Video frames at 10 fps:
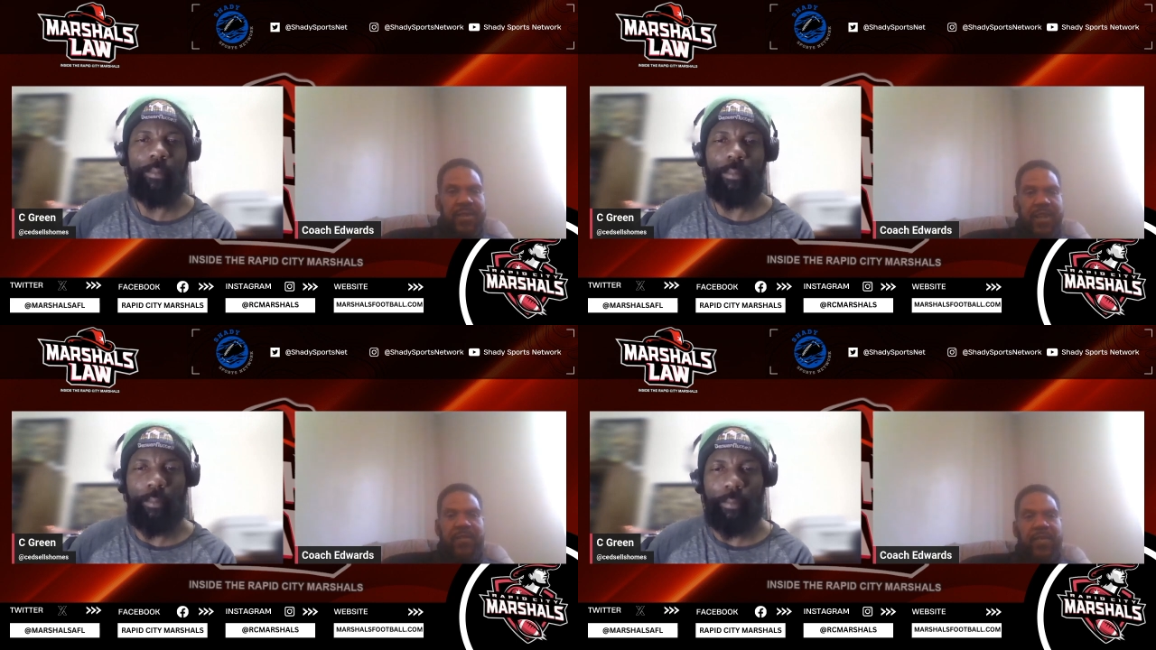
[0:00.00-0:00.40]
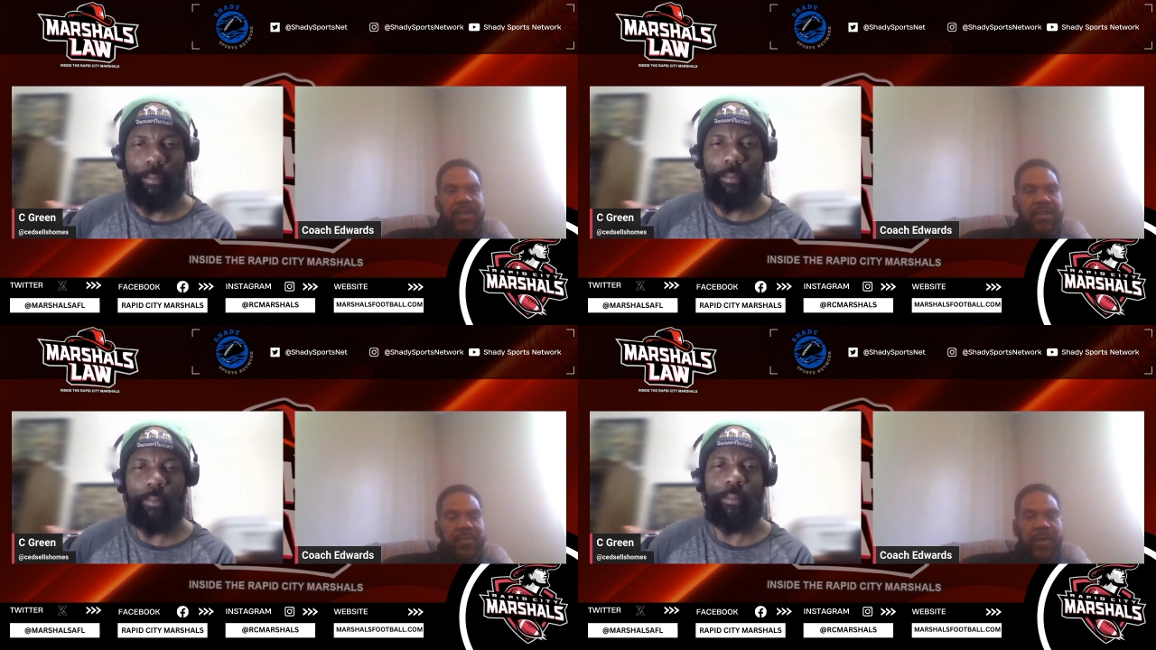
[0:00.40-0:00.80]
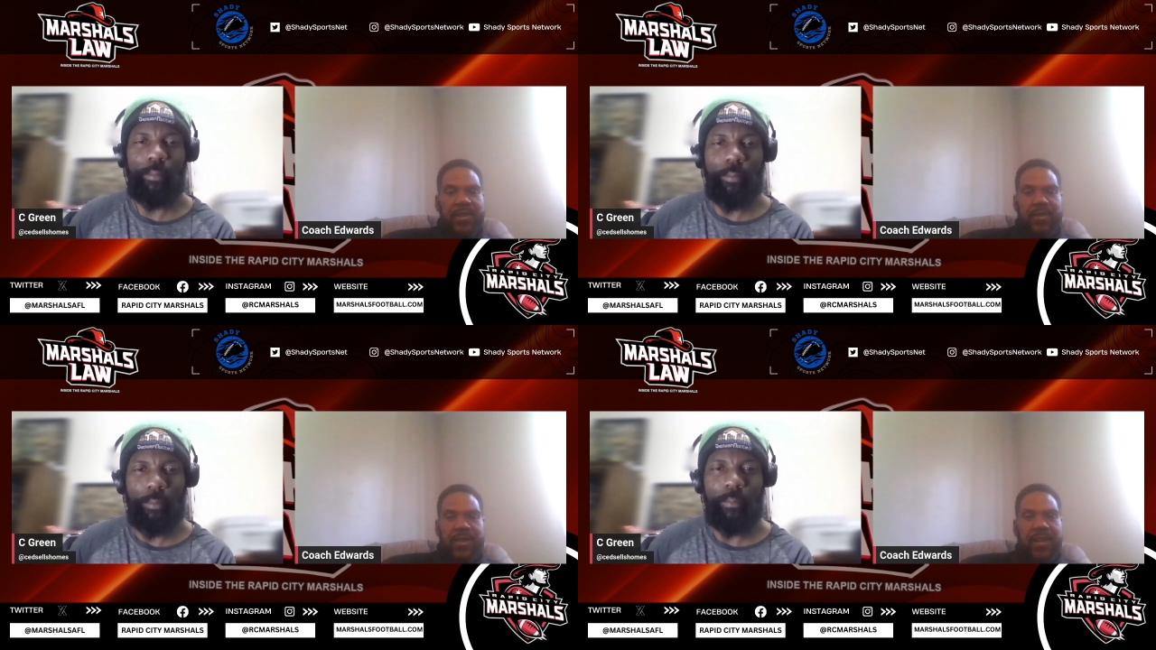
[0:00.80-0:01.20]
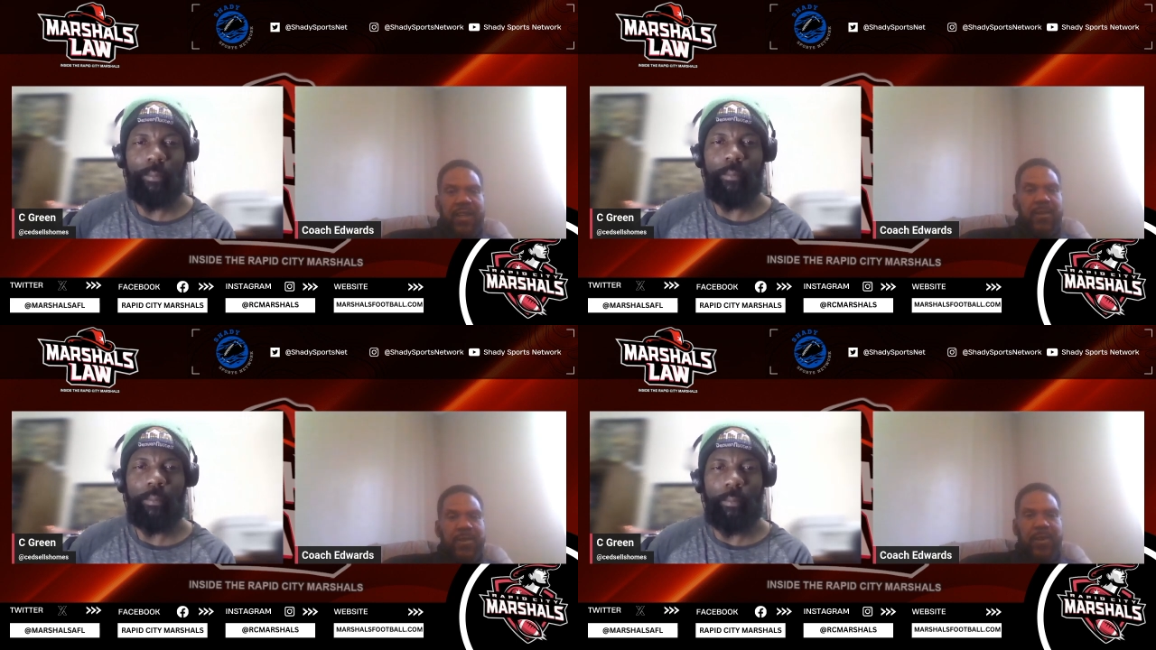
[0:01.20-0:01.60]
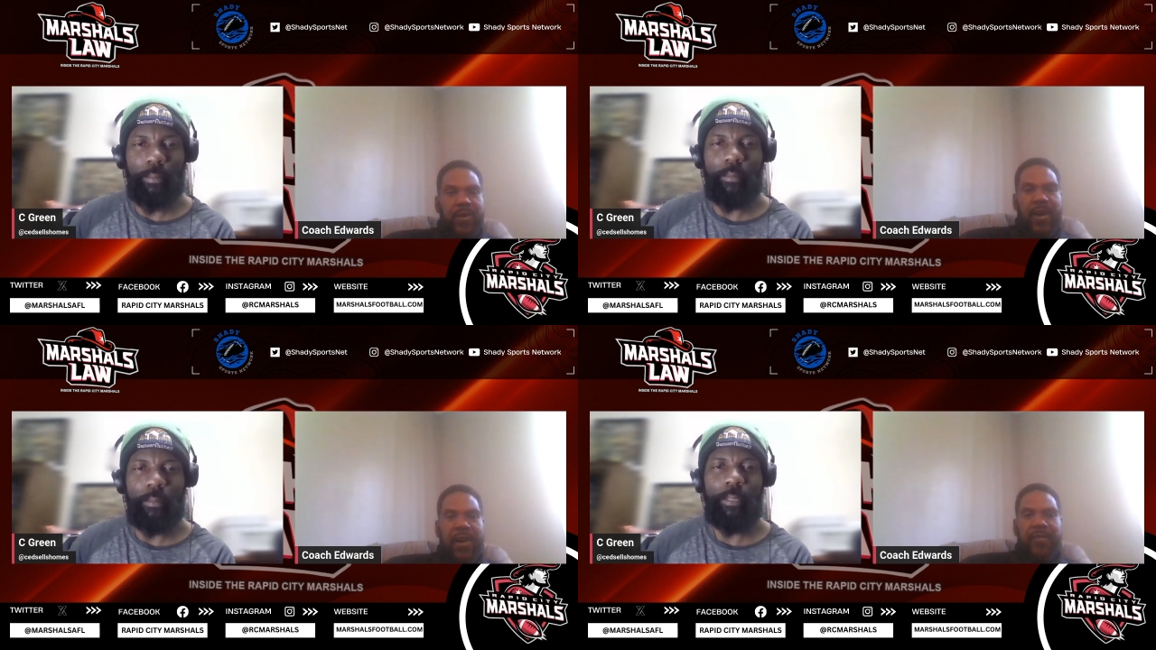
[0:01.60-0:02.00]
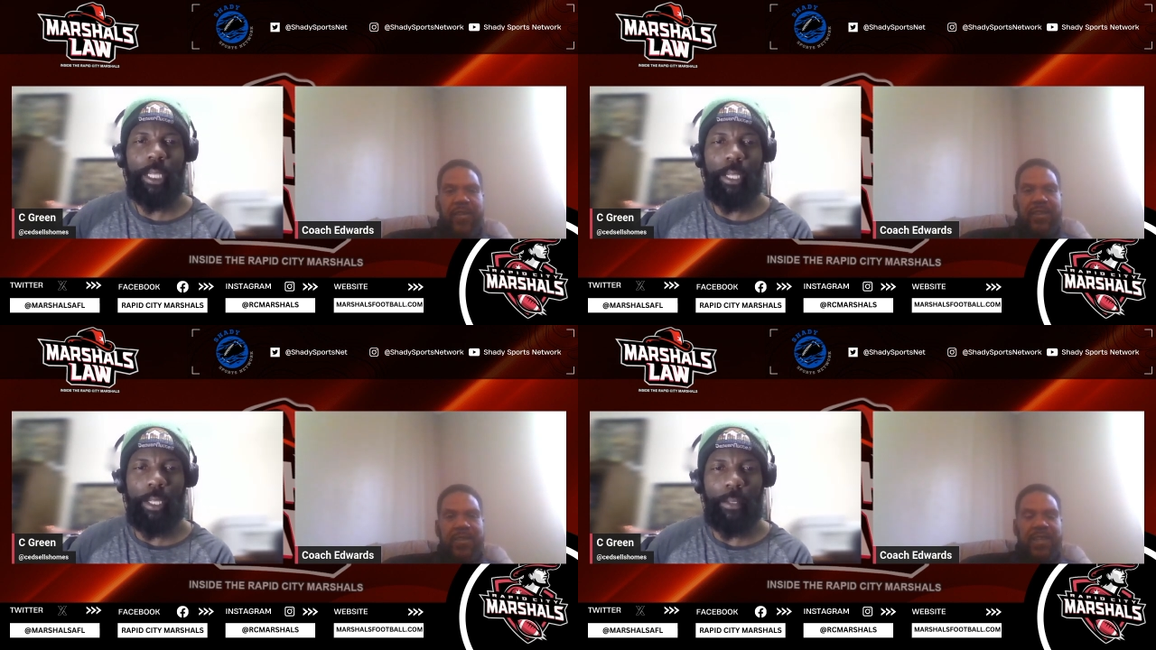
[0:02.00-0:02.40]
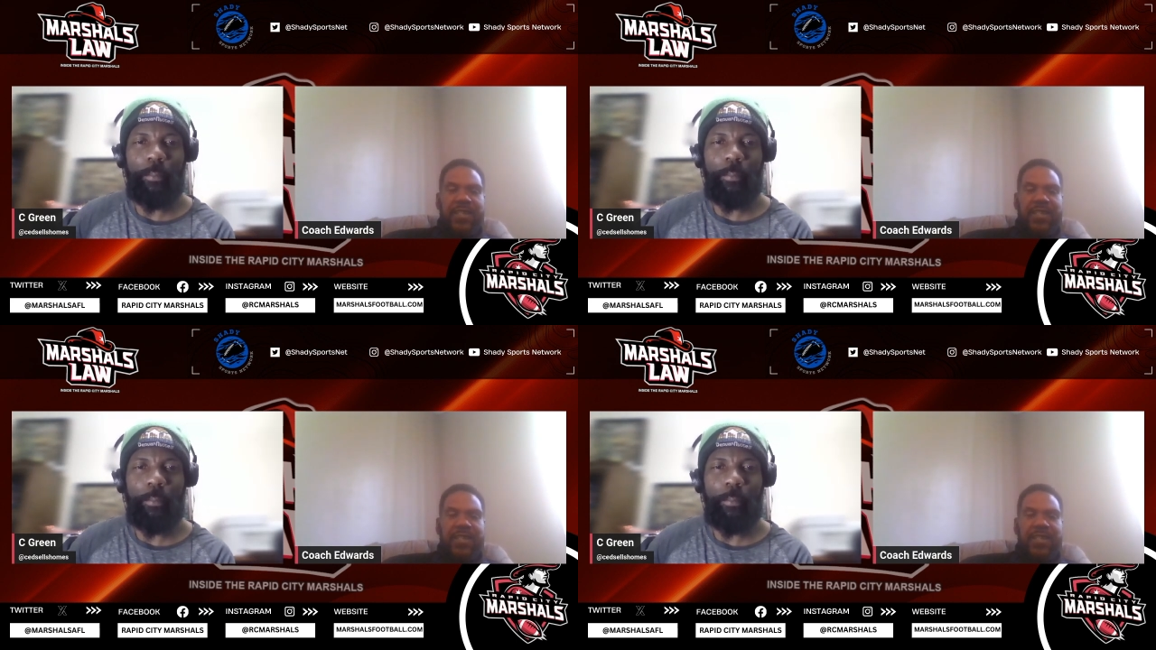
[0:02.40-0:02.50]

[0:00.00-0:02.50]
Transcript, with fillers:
Speaker 1: Defense and special teams. You know, offense okay.